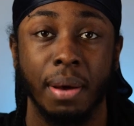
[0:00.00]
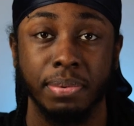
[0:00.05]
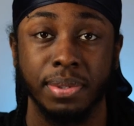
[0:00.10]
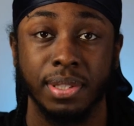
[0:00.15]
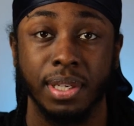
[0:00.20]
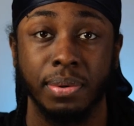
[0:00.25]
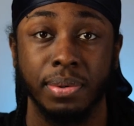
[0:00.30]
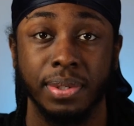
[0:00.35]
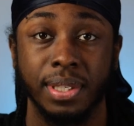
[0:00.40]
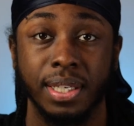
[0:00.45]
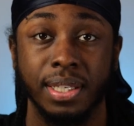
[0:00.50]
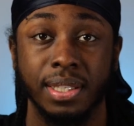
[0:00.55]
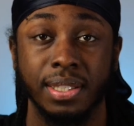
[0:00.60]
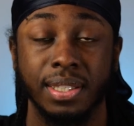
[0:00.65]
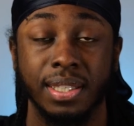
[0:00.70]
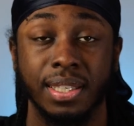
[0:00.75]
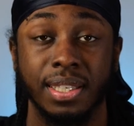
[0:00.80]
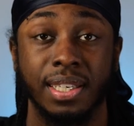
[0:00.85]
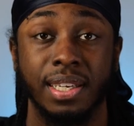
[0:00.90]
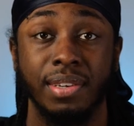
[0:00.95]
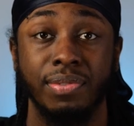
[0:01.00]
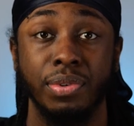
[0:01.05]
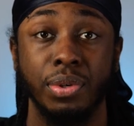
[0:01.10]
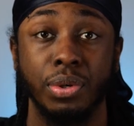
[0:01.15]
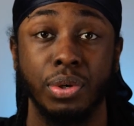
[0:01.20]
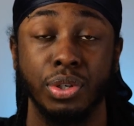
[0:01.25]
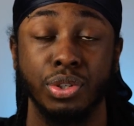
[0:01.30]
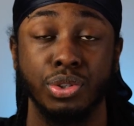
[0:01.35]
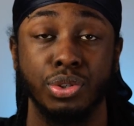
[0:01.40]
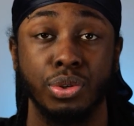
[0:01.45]
apps nowadays give you
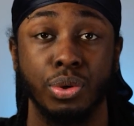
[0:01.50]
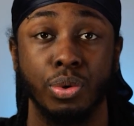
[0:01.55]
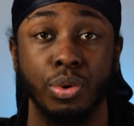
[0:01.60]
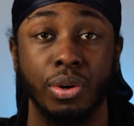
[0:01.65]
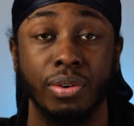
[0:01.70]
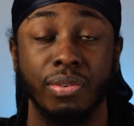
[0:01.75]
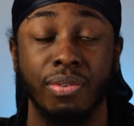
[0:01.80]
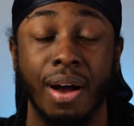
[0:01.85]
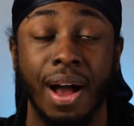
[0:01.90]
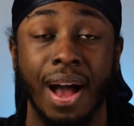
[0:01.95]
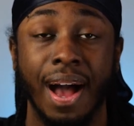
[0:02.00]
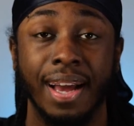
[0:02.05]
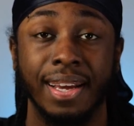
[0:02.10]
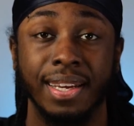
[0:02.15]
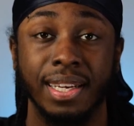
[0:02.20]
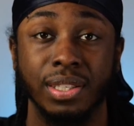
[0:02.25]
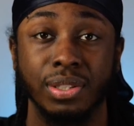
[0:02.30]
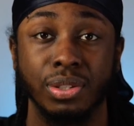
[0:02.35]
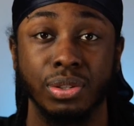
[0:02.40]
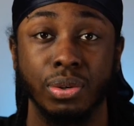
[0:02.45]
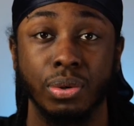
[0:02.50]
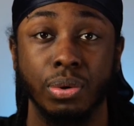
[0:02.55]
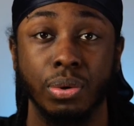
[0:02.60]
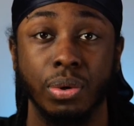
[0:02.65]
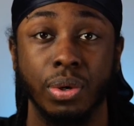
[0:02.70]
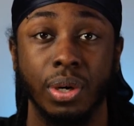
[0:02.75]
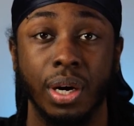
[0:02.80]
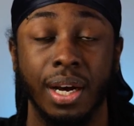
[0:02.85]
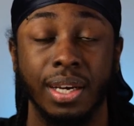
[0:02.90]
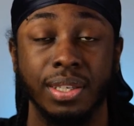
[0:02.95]
control of ISO
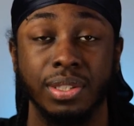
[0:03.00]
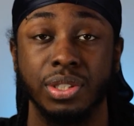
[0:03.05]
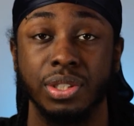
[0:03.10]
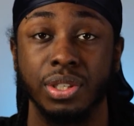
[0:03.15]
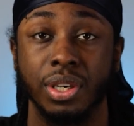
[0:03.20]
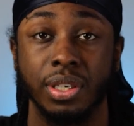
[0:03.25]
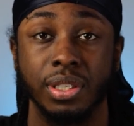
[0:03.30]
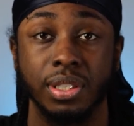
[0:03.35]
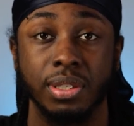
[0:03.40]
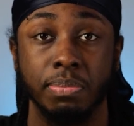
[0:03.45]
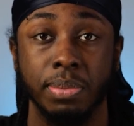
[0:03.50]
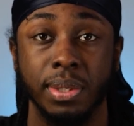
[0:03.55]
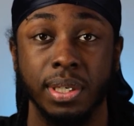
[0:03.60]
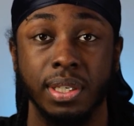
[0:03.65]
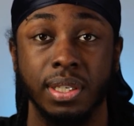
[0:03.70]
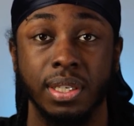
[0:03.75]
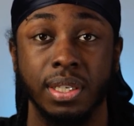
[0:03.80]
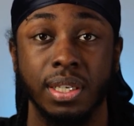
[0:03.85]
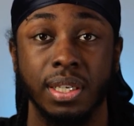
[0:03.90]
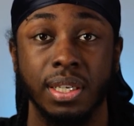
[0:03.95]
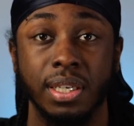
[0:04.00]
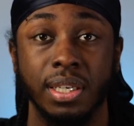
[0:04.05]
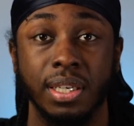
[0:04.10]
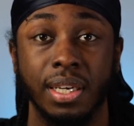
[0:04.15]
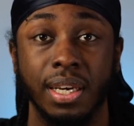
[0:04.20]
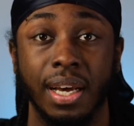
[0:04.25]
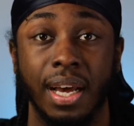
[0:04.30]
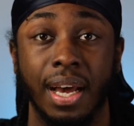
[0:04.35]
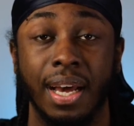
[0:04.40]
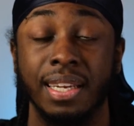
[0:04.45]
and shutter speed,
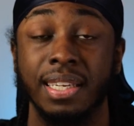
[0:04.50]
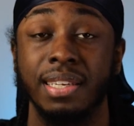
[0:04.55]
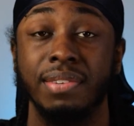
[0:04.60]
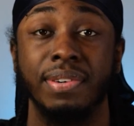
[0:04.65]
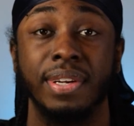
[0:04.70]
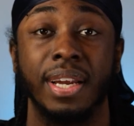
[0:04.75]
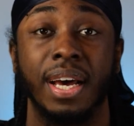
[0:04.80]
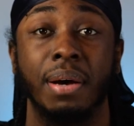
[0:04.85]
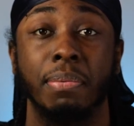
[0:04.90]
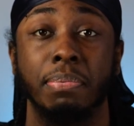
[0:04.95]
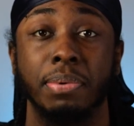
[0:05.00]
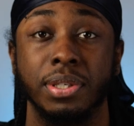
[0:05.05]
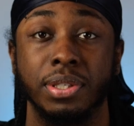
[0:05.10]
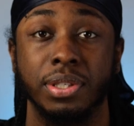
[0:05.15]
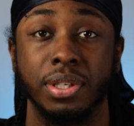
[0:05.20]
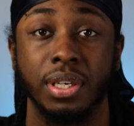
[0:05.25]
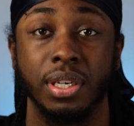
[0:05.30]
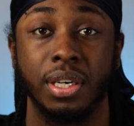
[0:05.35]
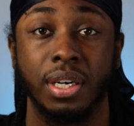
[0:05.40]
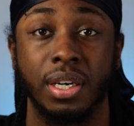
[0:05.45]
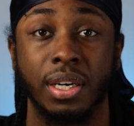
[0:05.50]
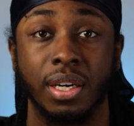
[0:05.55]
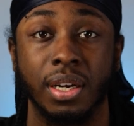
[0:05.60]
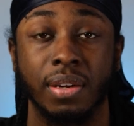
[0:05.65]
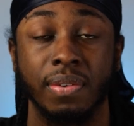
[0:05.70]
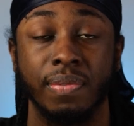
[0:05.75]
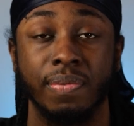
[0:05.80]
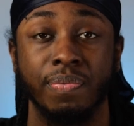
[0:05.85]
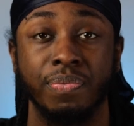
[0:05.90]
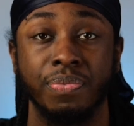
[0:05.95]
and even aperture.
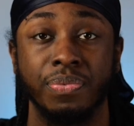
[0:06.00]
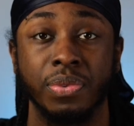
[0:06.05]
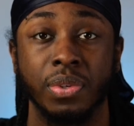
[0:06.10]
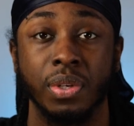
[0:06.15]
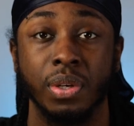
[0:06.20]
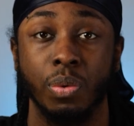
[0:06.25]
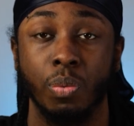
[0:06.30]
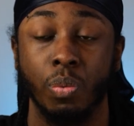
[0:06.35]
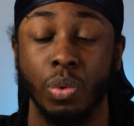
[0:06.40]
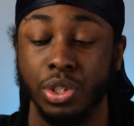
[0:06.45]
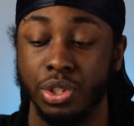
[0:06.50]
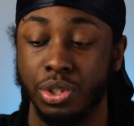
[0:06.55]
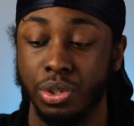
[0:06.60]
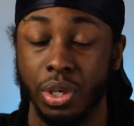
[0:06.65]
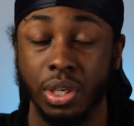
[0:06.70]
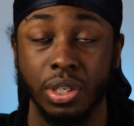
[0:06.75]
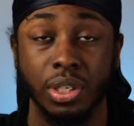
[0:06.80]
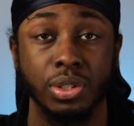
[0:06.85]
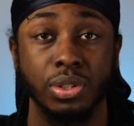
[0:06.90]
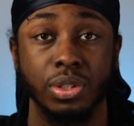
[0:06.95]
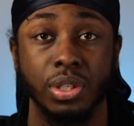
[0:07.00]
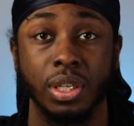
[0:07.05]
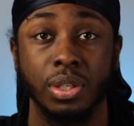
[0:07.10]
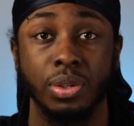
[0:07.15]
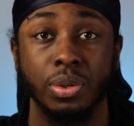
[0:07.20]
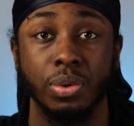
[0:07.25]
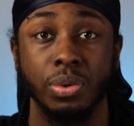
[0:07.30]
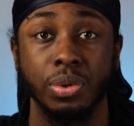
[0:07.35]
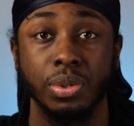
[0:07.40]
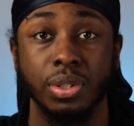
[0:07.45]
Once you understand
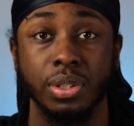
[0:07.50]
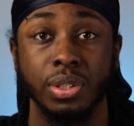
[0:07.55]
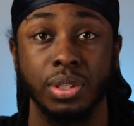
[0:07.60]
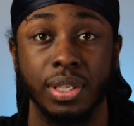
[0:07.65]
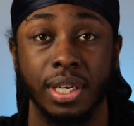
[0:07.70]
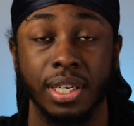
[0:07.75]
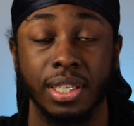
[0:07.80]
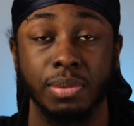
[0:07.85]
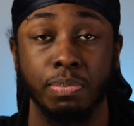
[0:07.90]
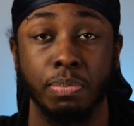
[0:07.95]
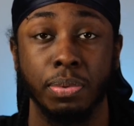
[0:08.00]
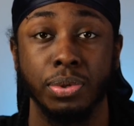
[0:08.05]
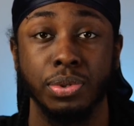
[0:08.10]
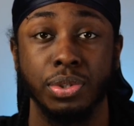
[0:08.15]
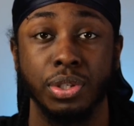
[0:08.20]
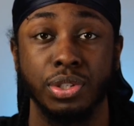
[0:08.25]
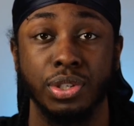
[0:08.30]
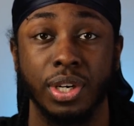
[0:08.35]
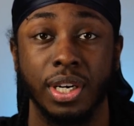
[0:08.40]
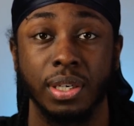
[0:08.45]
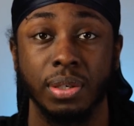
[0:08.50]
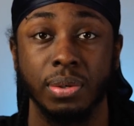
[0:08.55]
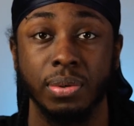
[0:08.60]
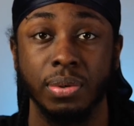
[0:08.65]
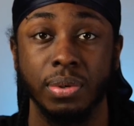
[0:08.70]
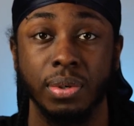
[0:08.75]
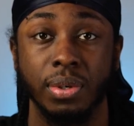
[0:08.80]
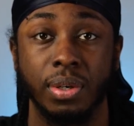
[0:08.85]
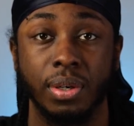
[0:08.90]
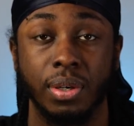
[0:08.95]
those, the exposure
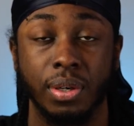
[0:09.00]
triangle,